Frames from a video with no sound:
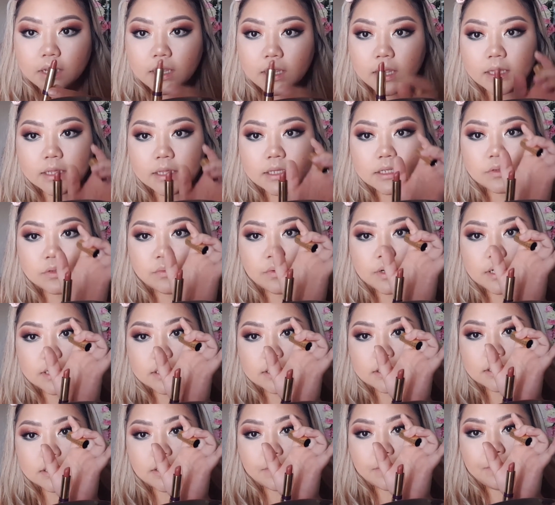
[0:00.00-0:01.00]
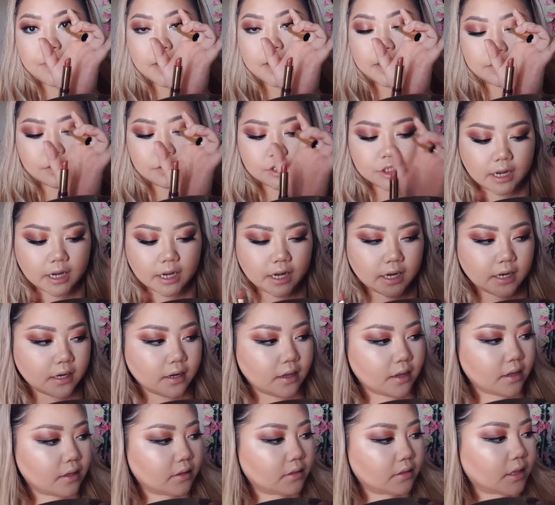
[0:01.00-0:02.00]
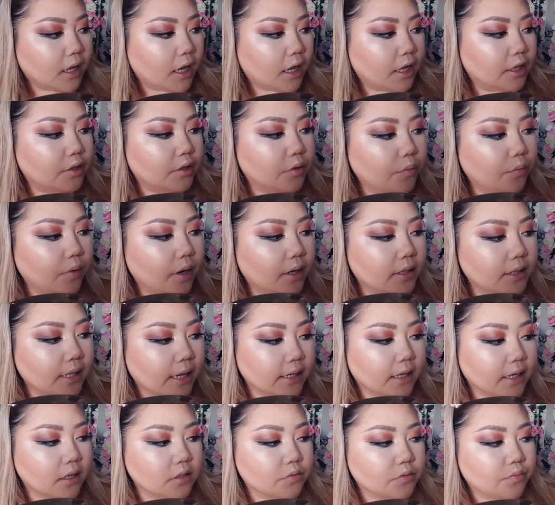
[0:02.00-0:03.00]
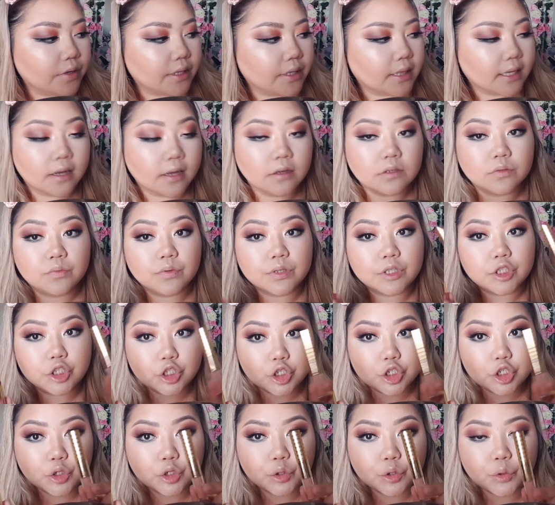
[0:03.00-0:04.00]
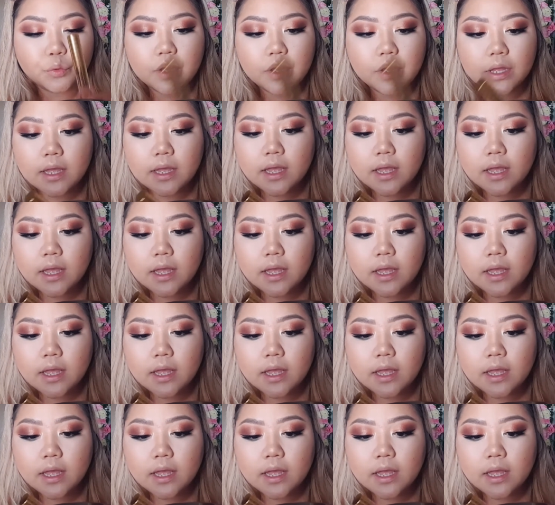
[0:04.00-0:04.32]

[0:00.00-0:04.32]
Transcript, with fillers: And this one is the pinker shade. The other one that comes with, it comes with two.